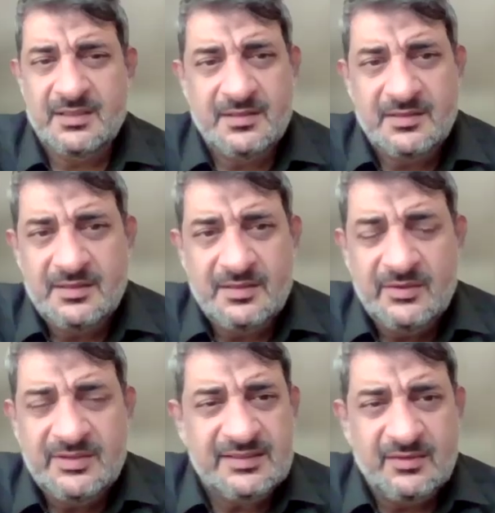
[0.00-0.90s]
mean,
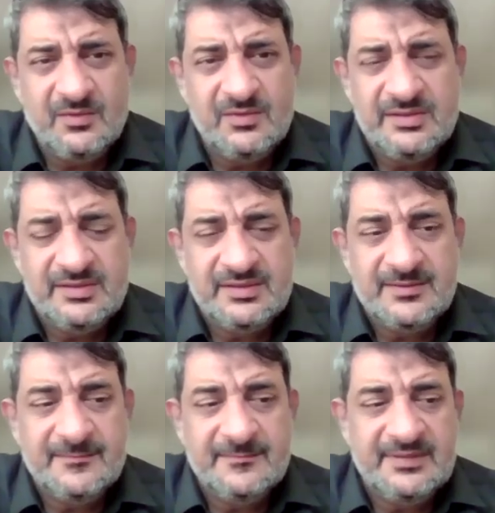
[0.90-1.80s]
look at all
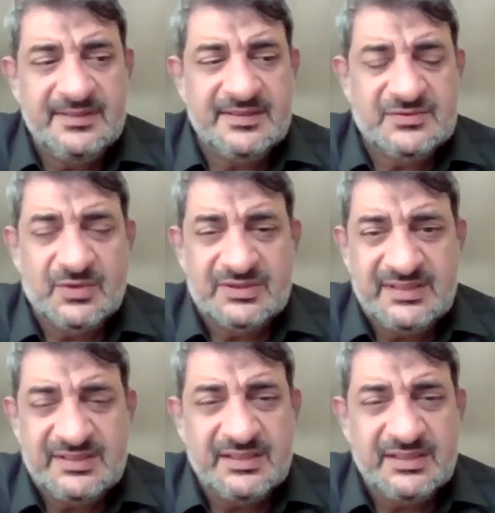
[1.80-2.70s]
the leaders who are
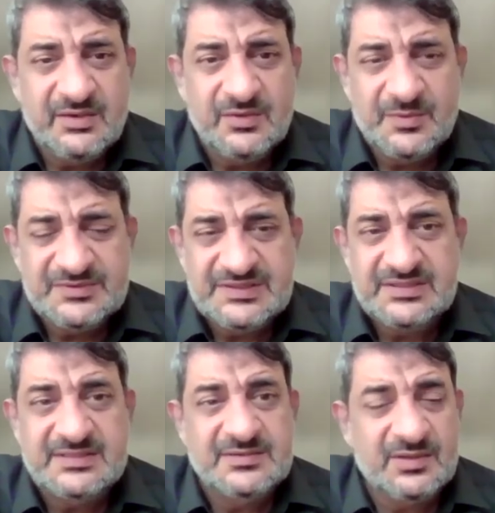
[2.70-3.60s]
taking new
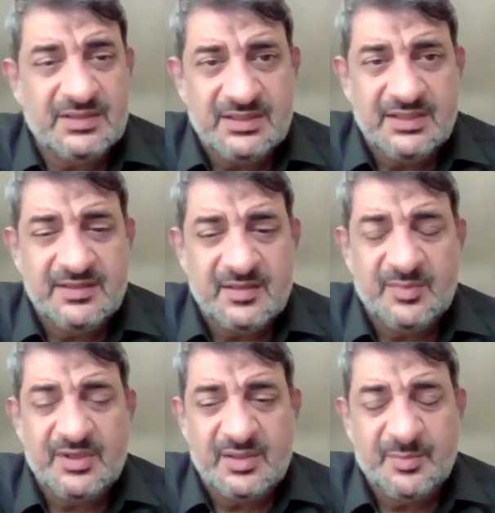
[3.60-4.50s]
positions, either
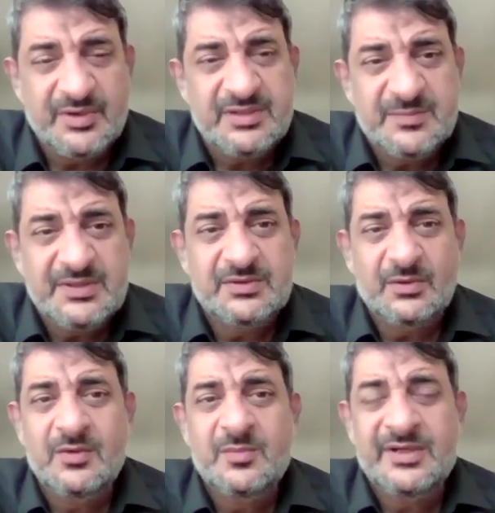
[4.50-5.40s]
by appointment
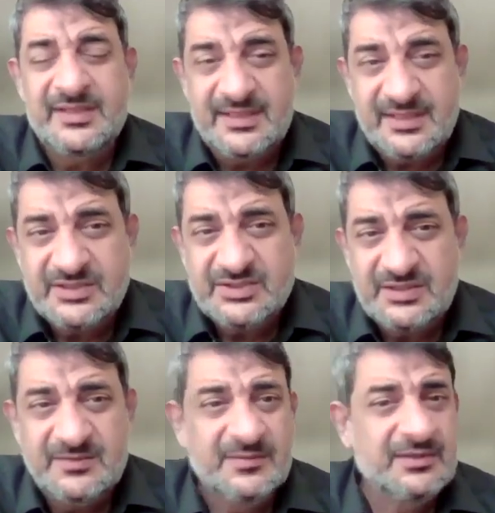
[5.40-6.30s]
or by
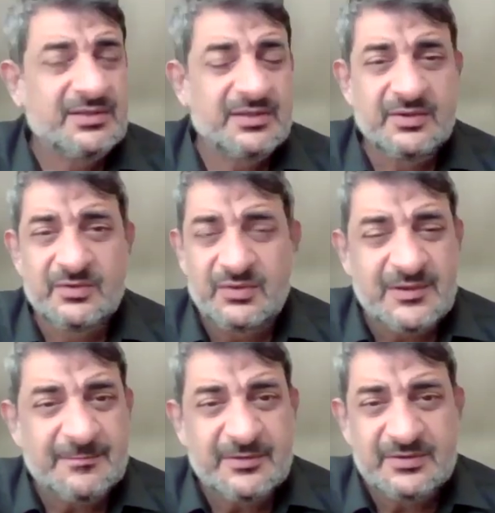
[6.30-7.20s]
election. You
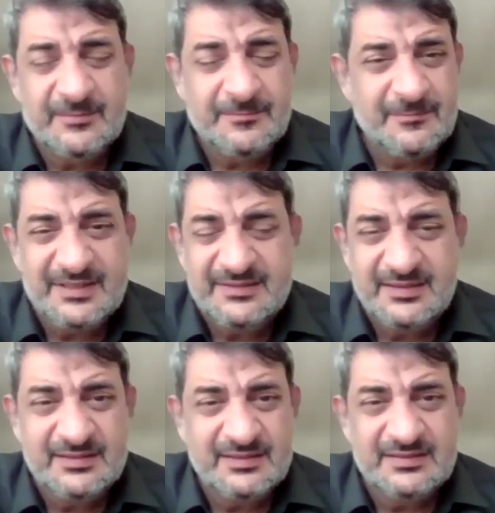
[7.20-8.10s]
talk about
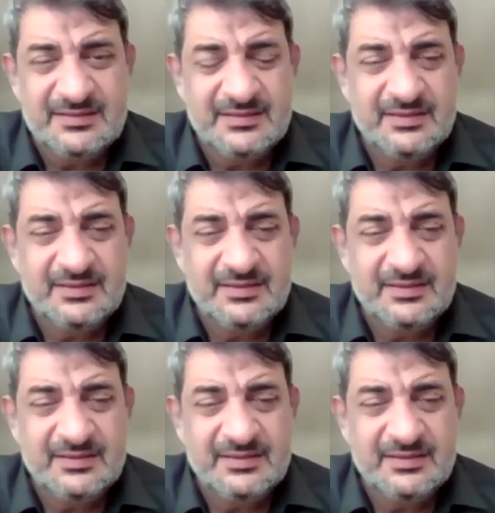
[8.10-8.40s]
diplomatic,